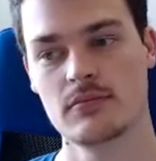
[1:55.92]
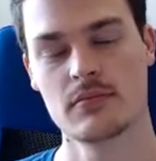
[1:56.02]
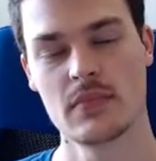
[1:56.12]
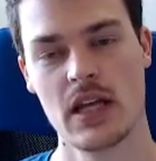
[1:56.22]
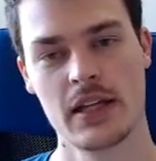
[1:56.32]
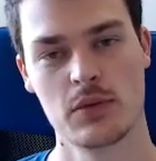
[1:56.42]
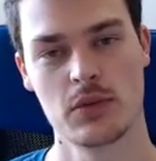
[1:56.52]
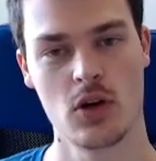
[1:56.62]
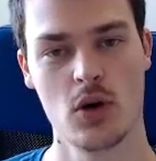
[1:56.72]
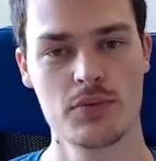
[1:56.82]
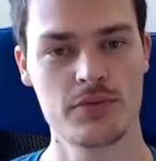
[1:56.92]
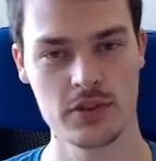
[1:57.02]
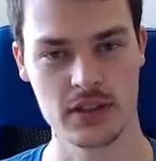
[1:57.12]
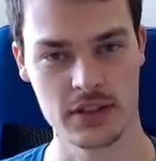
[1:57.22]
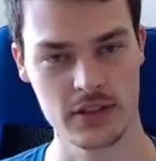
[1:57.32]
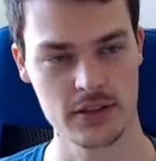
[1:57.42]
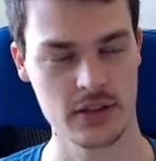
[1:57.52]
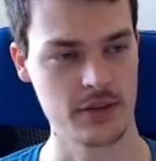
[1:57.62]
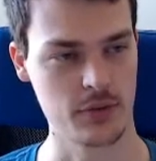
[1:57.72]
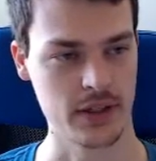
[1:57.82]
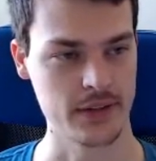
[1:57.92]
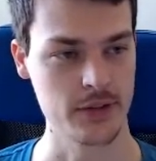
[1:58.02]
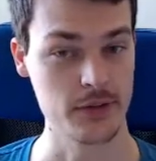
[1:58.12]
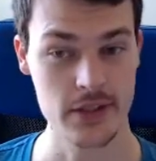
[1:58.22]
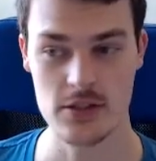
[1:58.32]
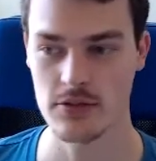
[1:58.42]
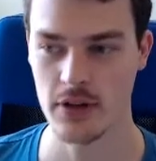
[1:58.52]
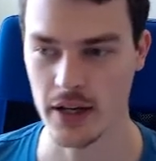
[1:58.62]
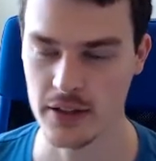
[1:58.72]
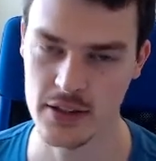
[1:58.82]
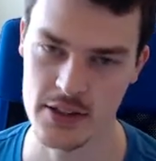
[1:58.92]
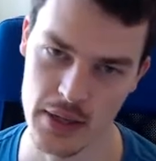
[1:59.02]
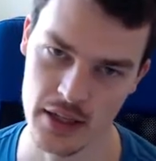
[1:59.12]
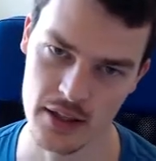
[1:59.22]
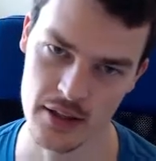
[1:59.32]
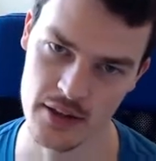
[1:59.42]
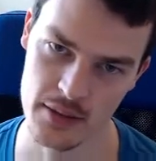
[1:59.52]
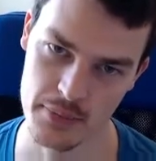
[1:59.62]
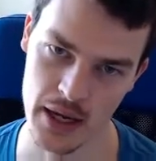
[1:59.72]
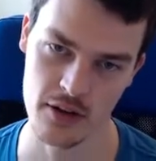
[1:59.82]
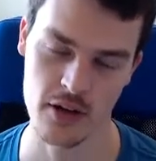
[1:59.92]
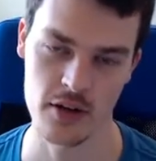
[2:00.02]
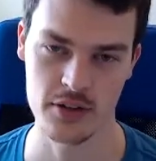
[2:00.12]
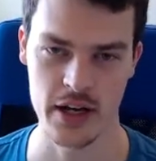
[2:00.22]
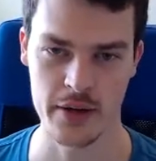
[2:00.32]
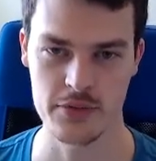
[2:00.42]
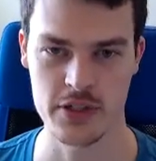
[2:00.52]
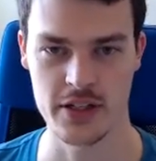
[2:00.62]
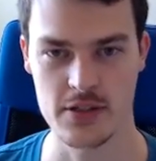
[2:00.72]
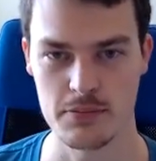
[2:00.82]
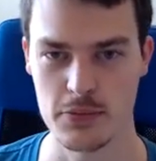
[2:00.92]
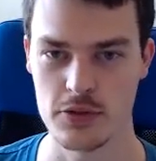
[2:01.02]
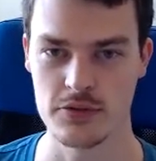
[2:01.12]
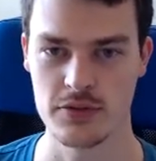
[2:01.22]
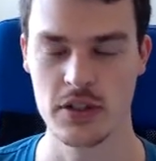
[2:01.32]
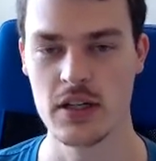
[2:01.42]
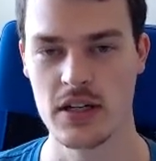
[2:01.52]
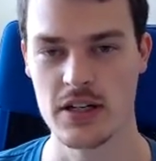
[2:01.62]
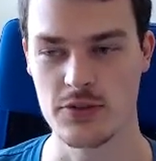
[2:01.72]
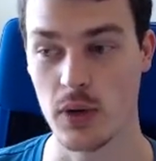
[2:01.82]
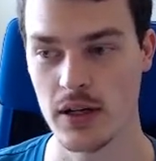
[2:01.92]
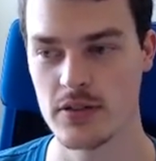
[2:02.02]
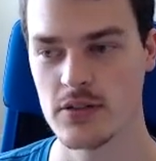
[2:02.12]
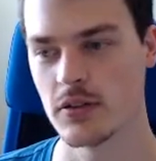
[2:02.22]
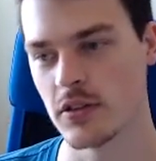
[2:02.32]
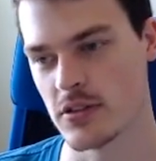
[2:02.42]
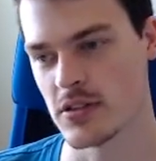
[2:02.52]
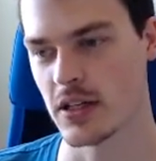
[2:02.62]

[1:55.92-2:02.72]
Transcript: And it will hopefully, if we can do this right, it make the background objects move as well, so it looks like